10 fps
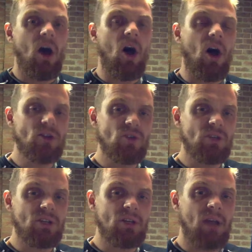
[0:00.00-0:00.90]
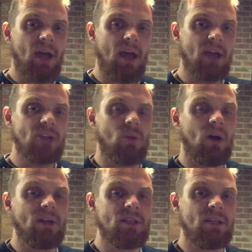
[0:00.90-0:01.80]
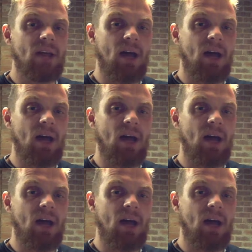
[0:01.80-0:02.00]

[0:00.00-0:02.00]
Hydrogen, Hydrogen,